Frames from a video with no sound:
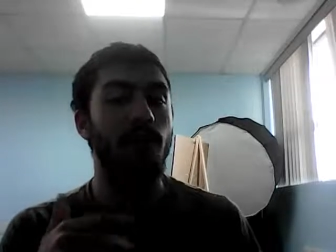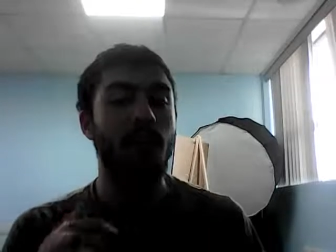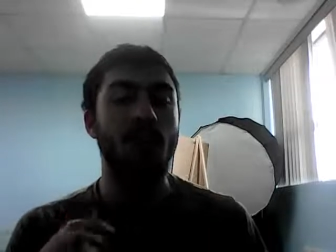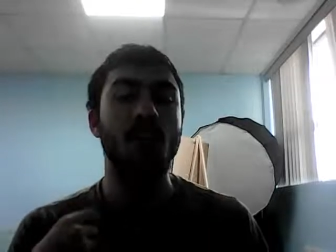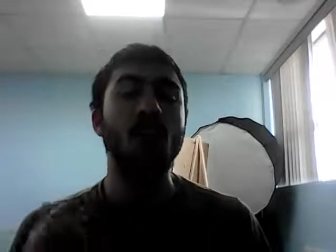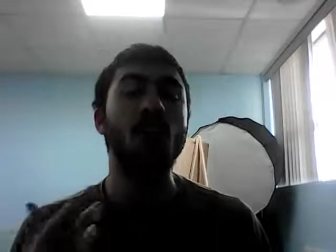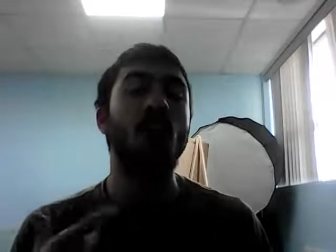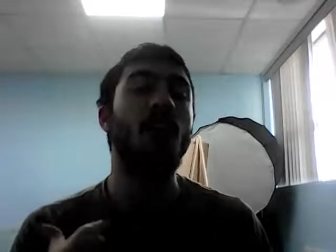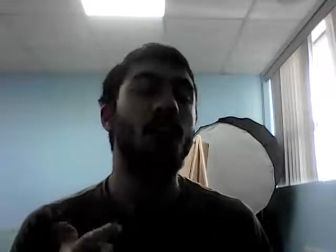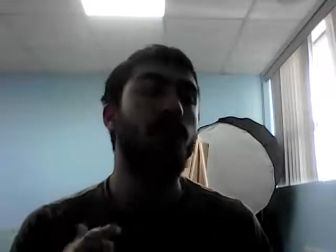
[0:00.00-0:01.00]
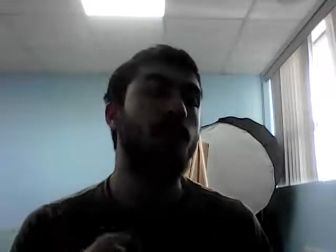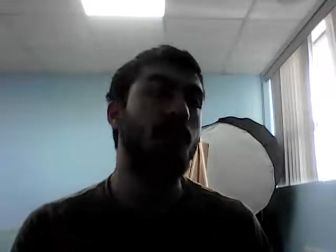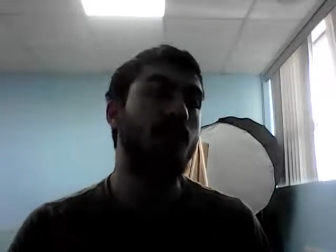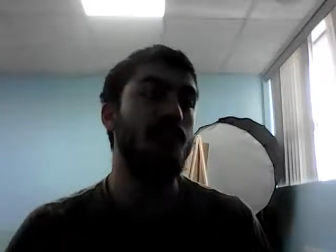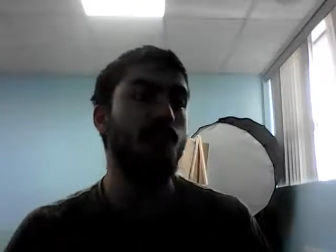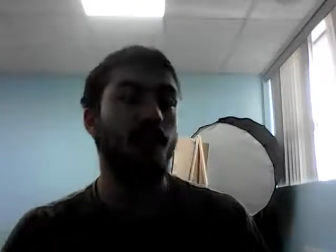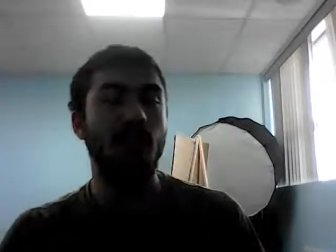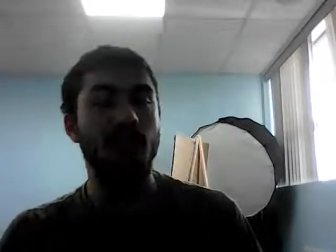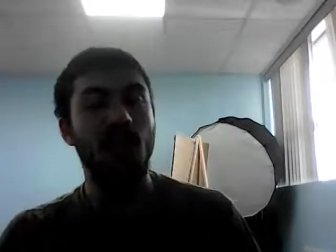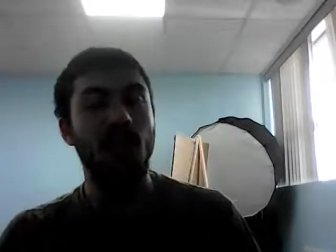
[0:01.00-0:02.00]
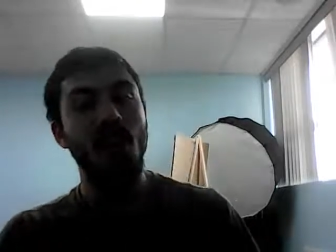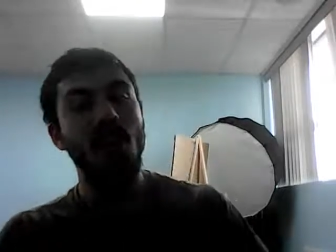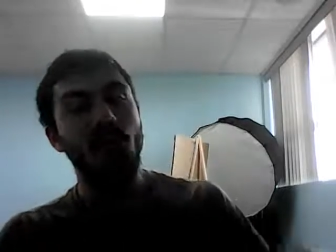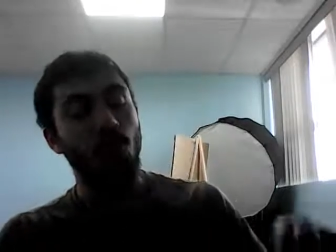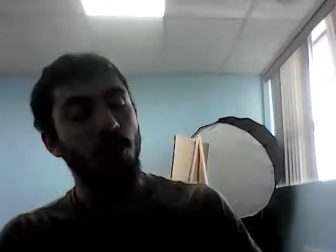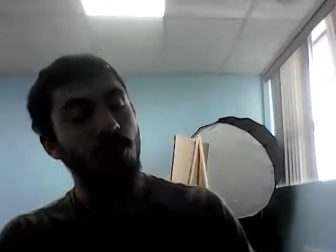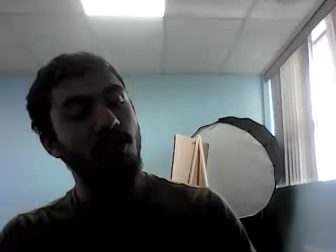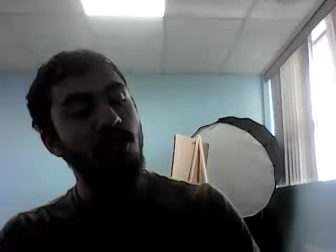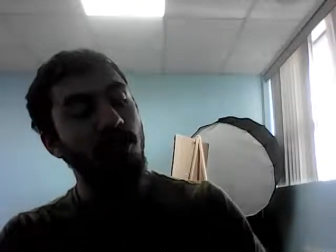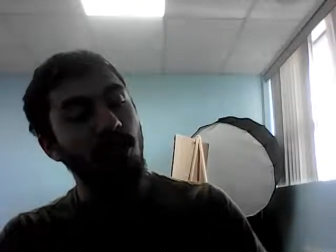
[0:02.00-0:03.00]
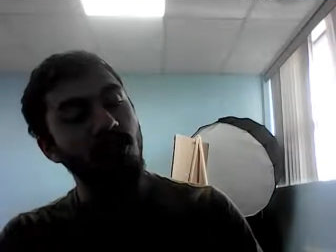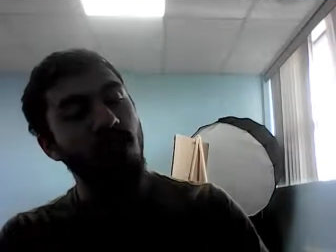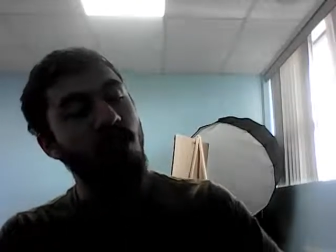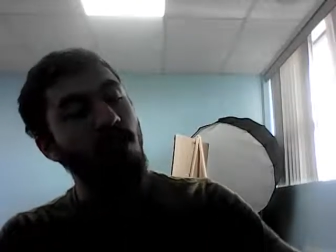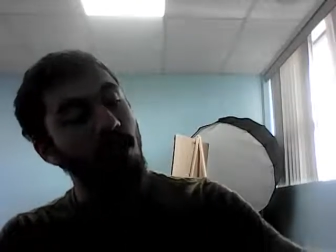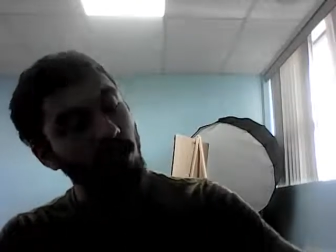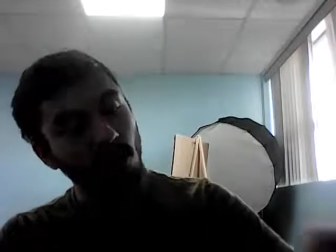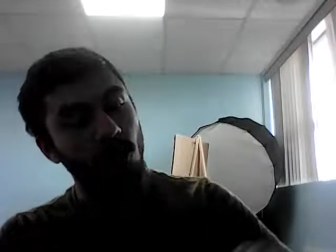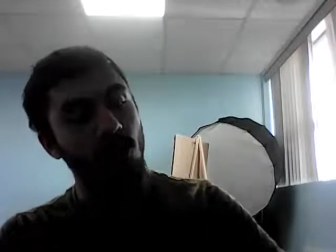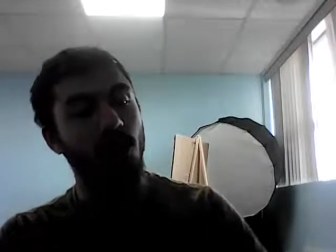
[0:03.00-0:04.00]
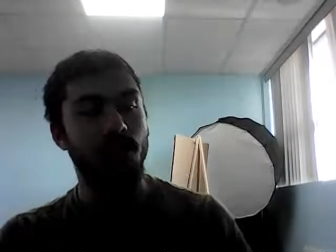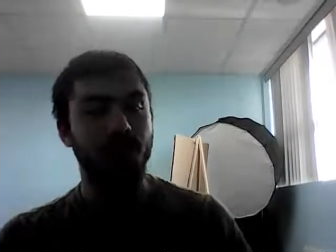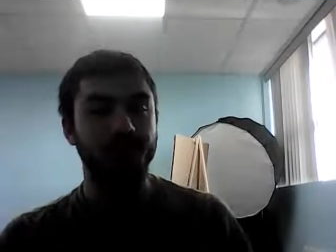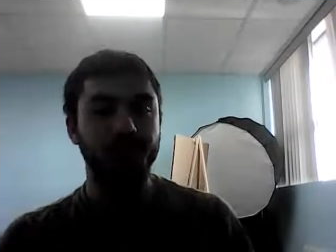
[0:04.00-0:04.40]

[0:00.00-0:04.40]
That's a huge honor from Allah subhanahu wa ta'ala to put somebody's name in the Quran.